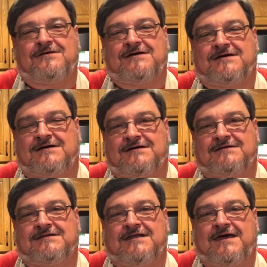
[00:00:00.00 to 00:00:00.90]
Uh,
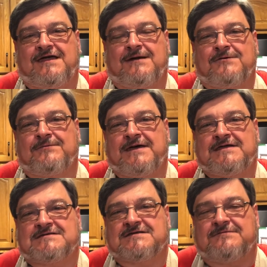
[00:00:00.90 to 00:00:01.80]
today I'm going to make
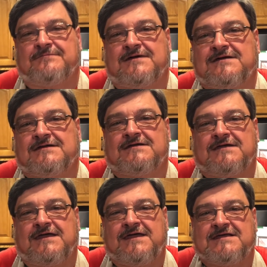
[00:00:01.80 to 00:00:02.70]
some
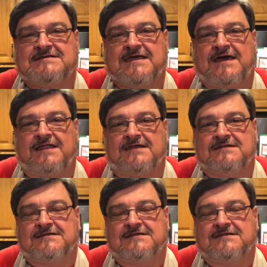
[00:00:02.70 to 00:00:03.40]
egg salad.